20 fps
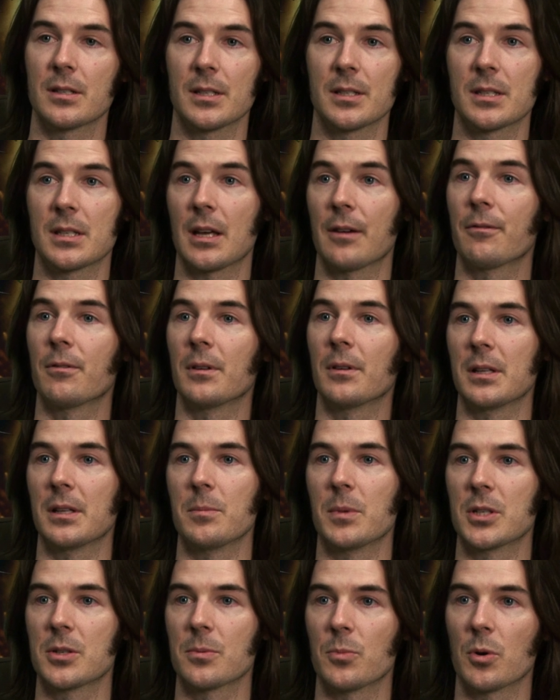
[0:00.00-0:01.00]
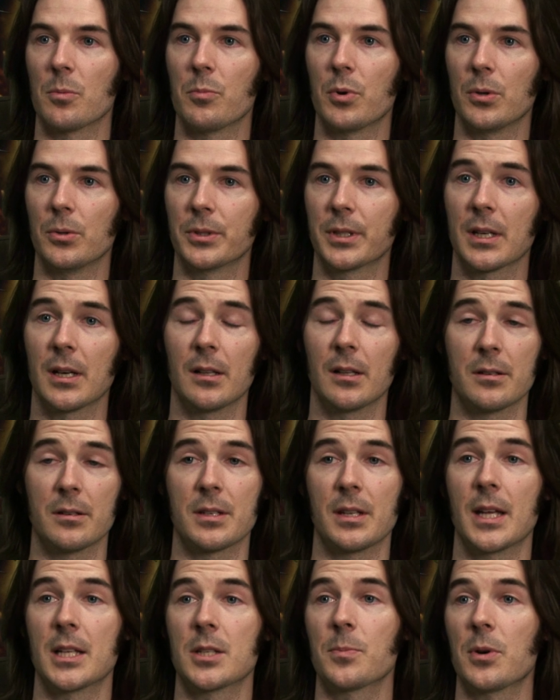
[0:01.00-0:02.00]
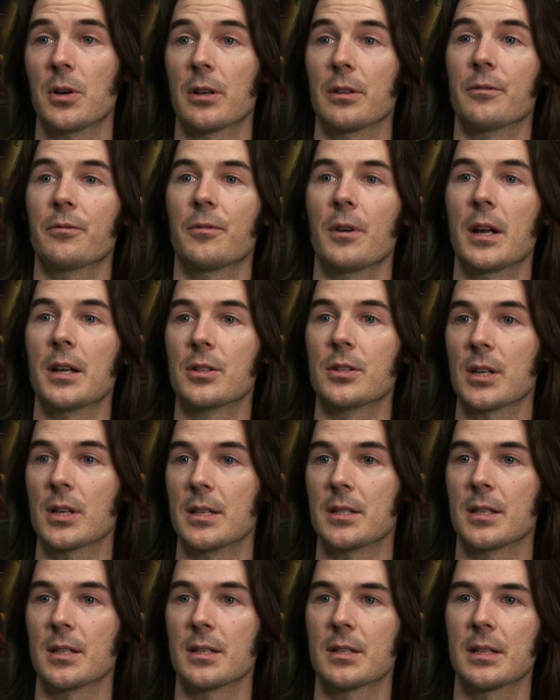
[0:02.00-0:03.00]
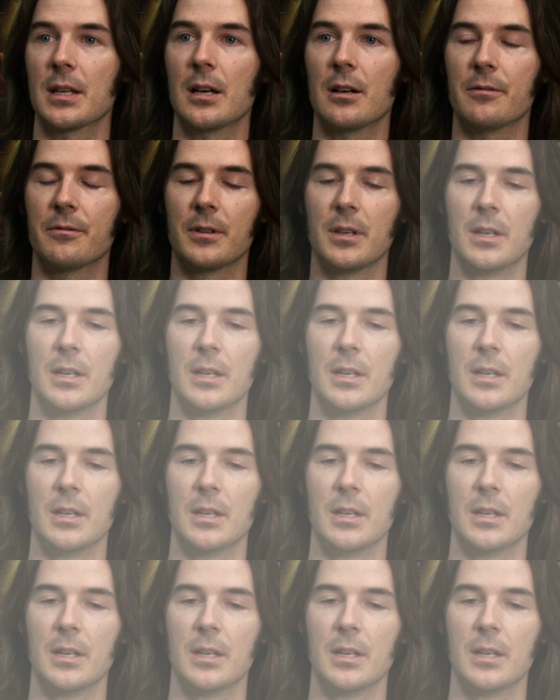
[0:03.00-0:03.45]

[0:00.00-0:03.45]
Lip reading: It's definitely much more bold colors, and that's part of the franchise itself.